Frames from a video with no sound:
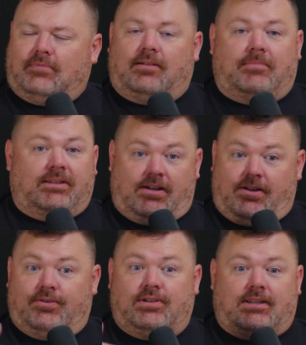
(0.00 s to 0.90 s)
Yeah, and the
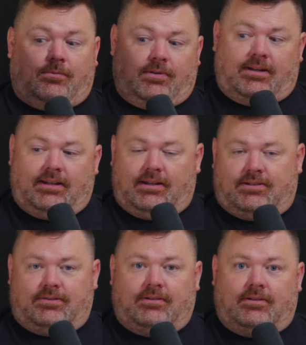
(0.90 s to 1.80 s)
others that we're going to get
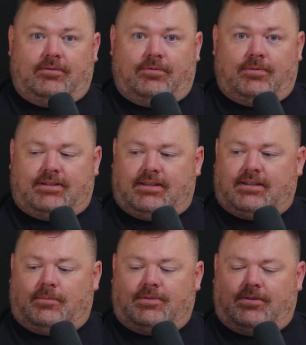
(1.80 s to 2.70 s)
to here for the rest of
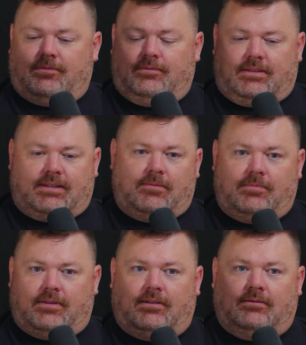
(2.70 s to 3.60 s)
this episode,
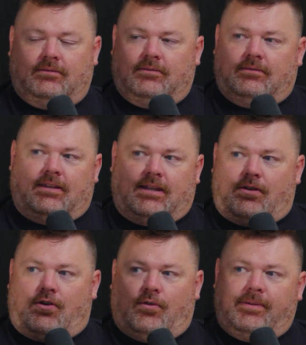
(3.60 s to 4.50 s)
same thing. They
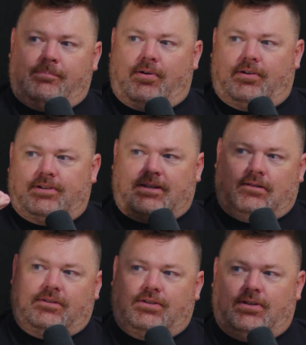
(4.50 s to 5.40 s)
can all be parts
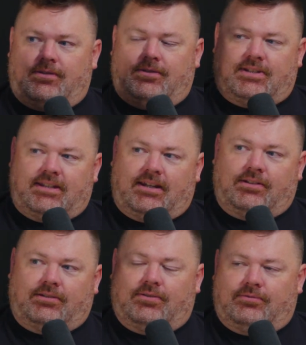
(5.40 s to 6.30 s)
of each other,
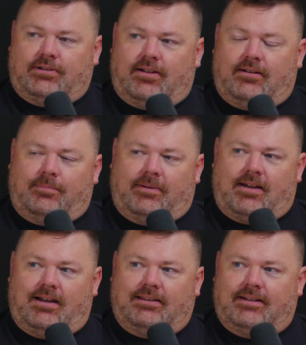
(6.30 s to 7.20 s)
standalone, cut up and
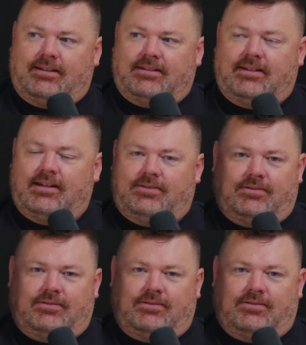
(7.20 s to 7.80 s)
highlighted together.